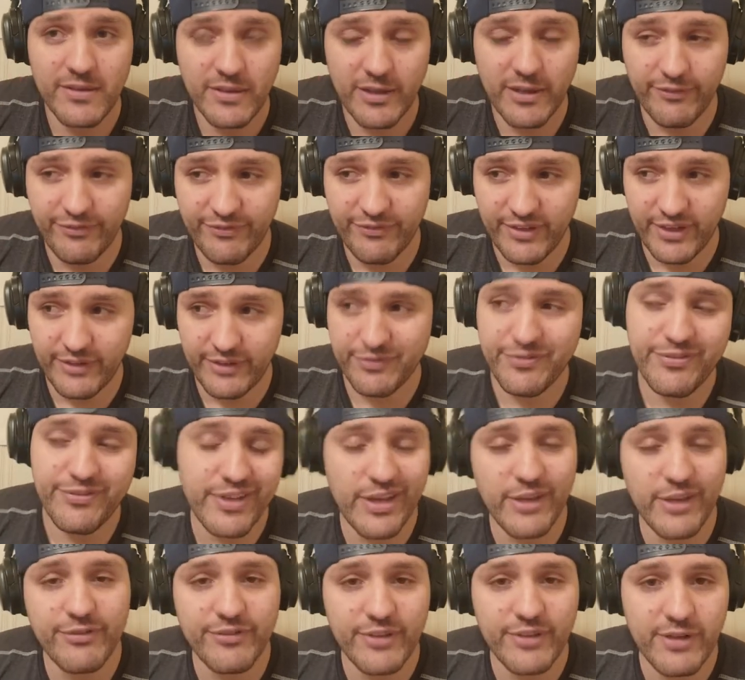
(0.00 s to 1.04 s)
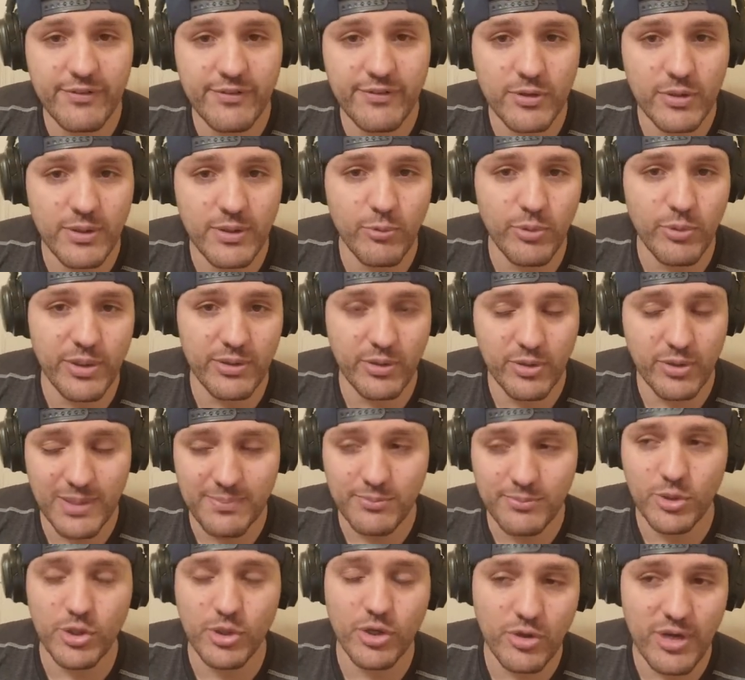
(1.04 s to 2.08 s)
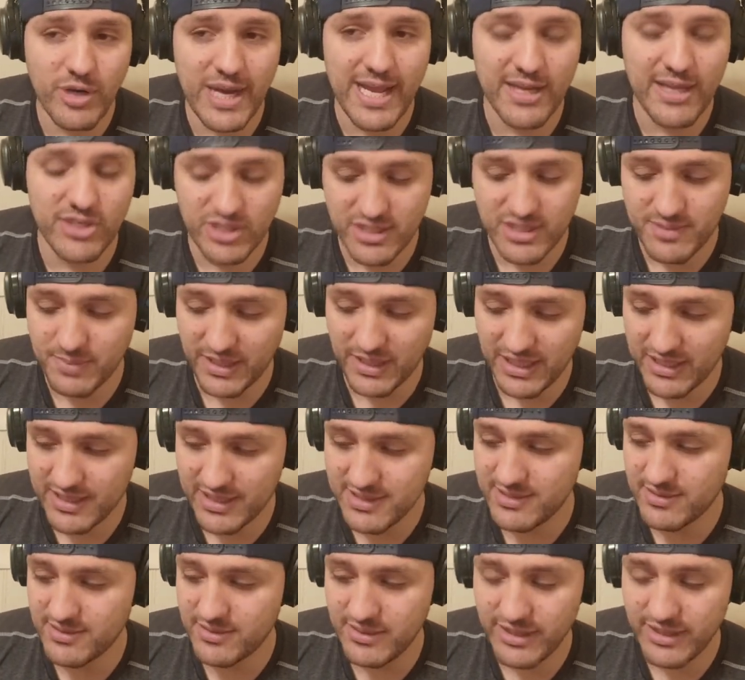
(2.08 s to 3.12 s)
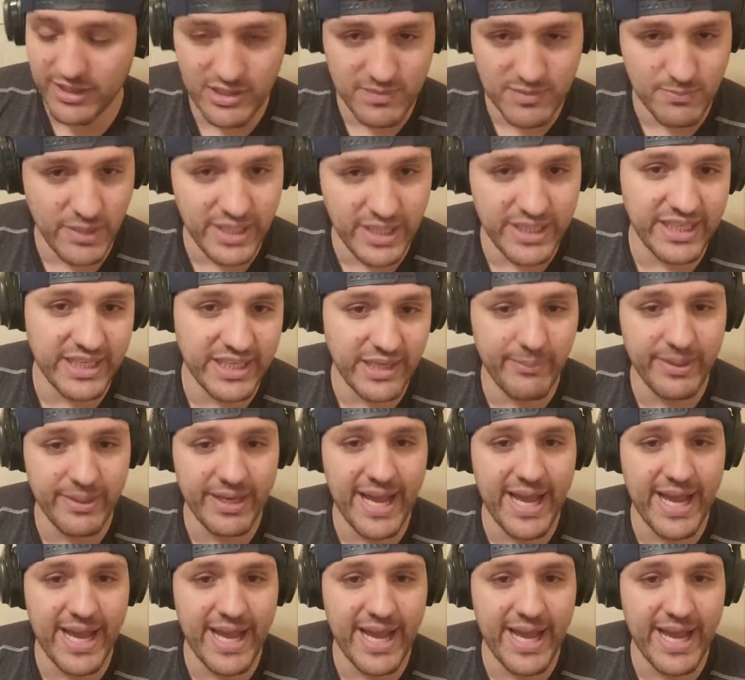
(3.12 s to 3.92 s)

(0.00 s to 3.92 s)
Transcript: If if if if when crypto crash, it's because there's money coming